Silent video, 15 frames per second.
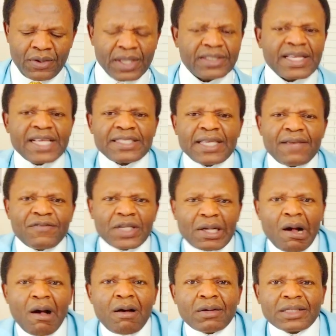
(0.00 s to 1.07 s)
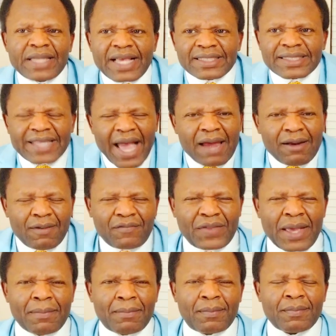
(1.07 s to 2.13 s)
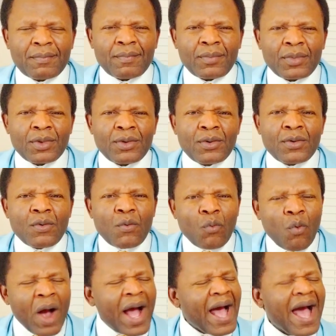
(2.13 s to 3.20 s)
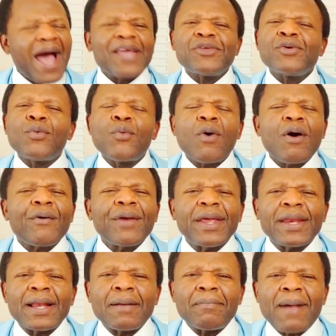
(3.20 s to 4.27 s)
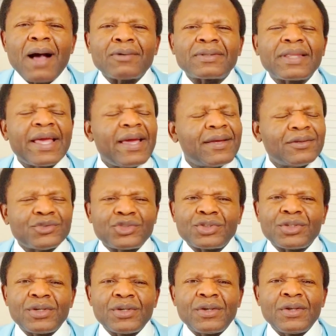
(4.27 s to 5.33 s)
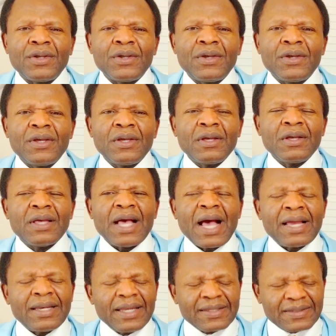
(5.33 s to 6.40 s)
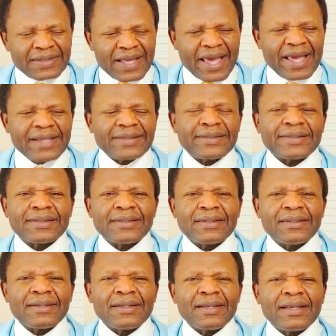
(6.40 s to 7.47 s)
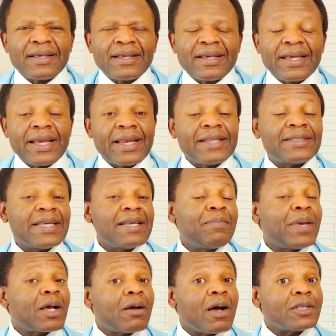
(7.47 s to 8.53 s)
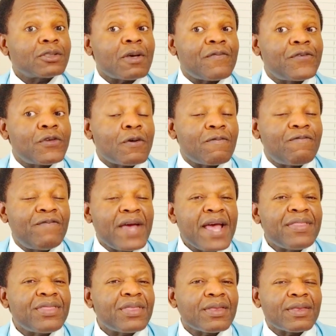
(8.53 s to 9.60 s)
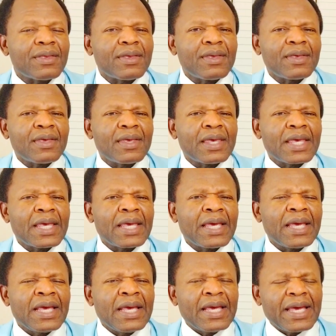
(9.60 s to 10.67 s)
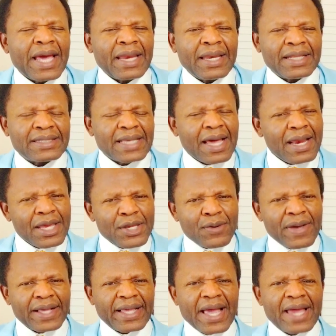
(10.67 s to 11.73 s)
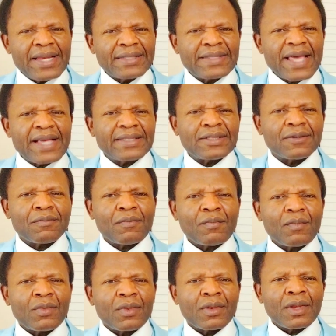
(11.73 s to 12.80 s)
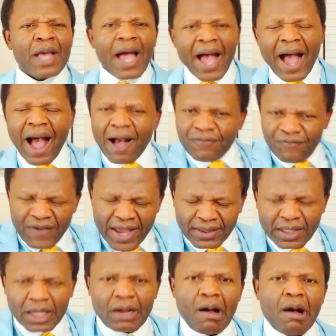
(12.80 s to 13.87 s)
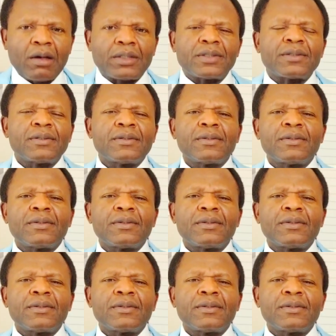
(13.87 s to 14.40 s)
He says, if God takes care of them, what are you worrying about things? And he says, is it because of your faith? And he's telling you again, he says, have faith in God.